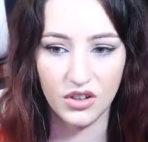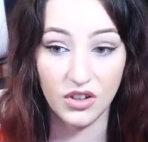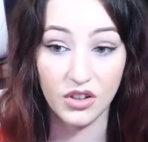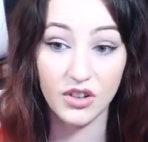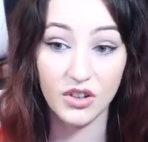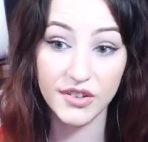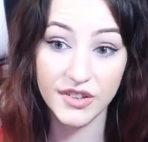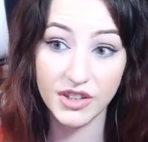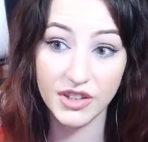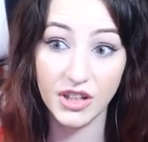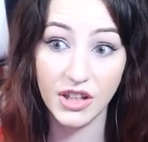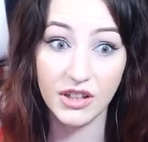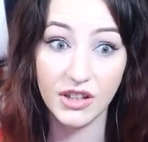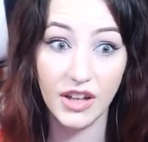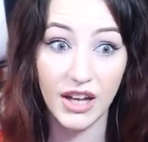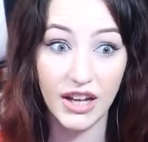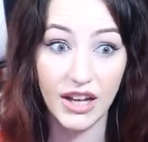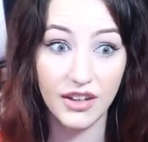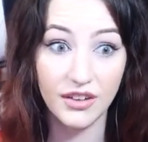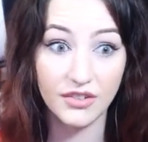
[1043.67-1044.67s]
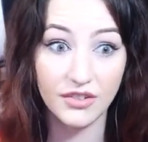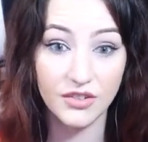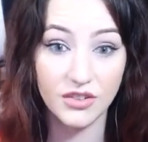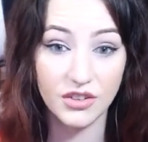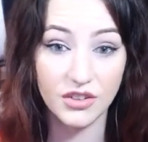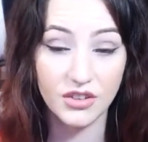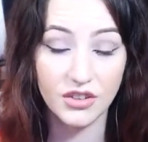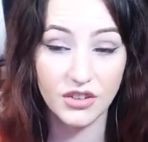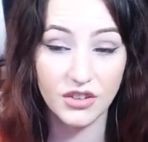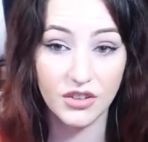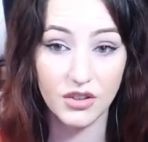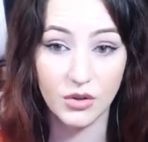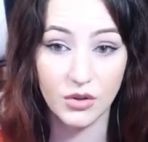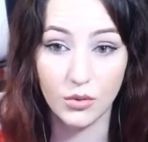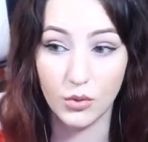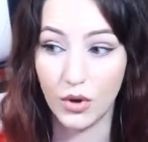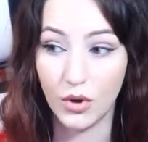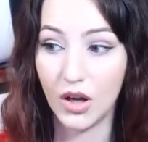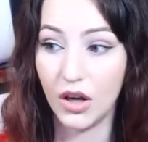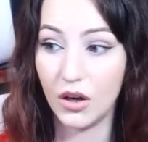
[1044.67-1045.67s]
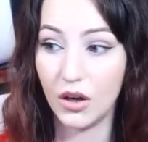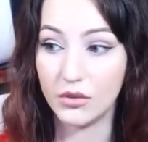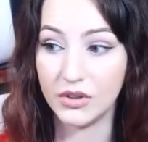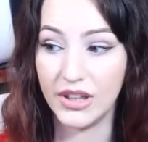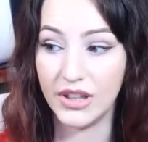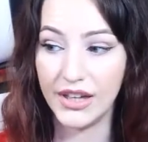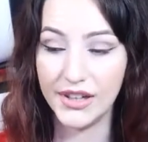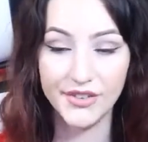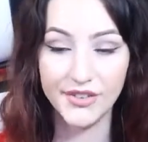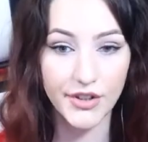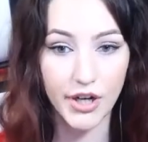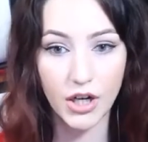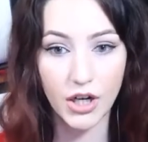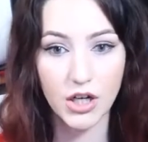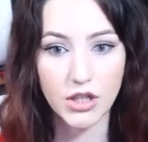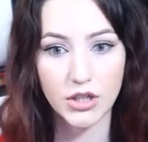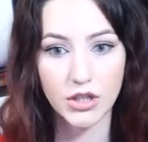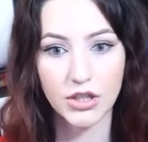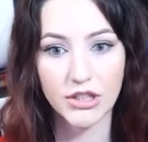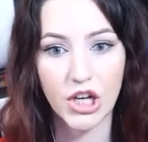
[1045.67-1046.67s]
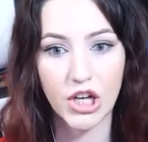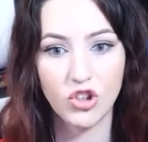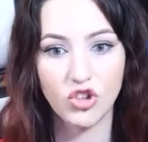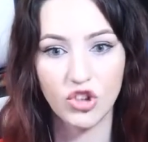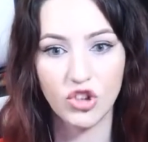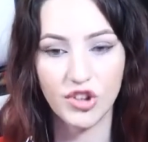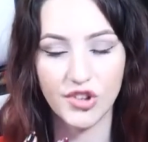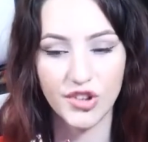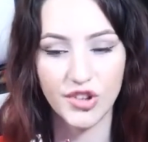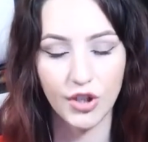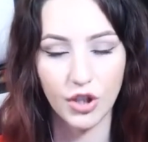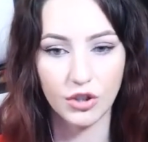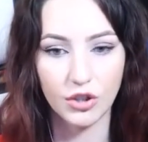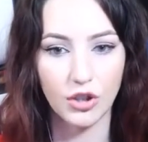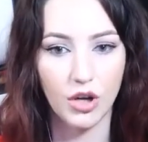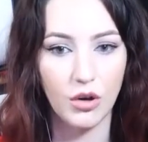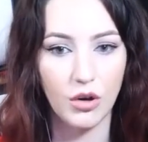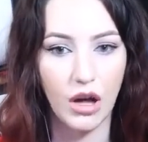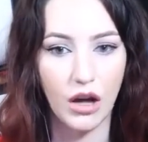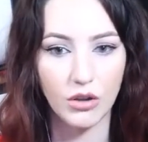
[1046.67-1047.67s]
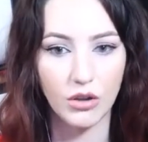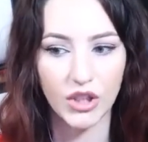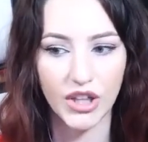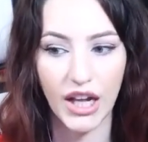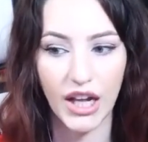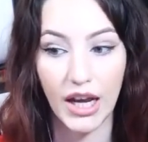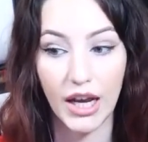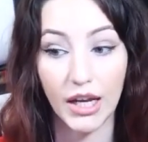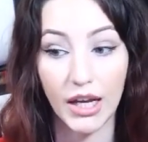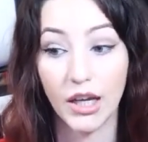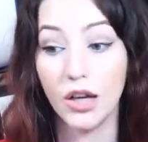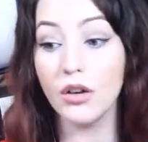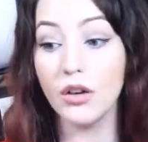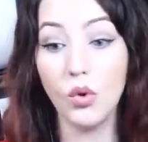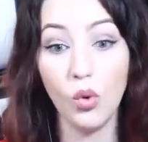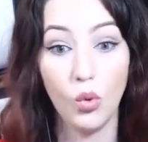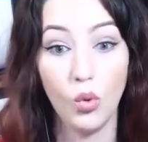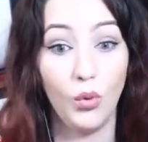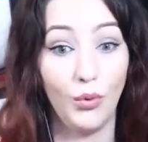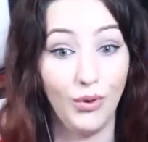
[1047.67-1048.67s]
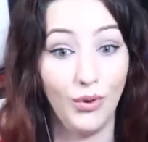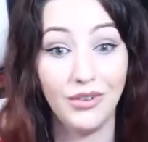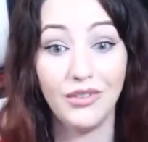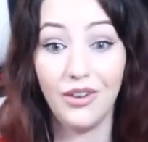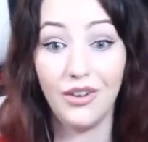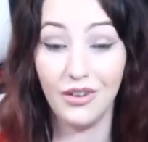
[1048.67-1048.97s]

You're still alive? Wow, next character that just don't know how to die, cool.